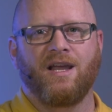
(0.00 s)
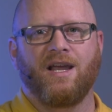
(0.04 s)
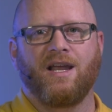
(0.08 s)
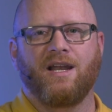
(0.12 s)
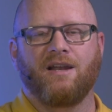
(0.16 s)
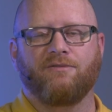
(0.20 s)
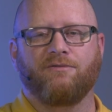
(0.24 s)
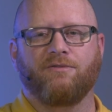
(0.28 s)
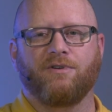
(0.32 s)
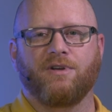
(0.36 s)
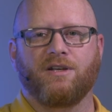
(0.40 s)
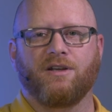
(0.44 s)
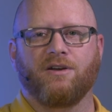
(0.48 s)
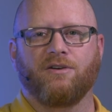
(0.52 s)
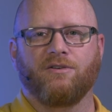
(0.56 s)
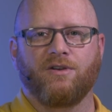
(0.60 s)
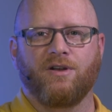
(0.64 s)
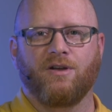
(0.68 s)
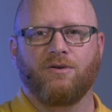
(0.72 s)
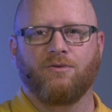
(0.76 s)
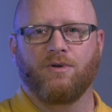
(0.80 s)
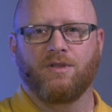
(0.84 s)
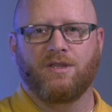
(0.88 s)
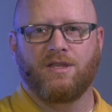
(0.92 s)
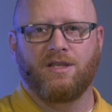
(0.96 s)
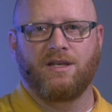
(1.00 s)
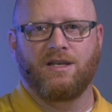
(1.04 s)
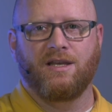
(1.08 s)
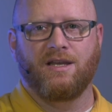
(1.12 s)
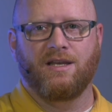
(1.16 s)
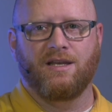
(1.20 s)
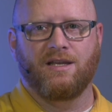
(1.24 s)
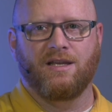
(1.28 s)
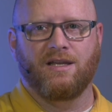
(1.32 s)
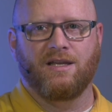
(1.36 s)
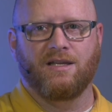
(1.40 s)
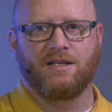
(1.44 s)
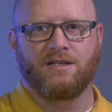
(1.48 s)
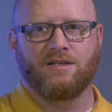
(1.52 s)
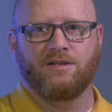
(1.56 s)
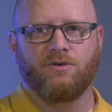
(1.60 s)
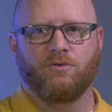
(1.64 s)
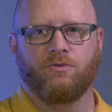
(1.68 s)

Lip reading: And if we don't know what the need is,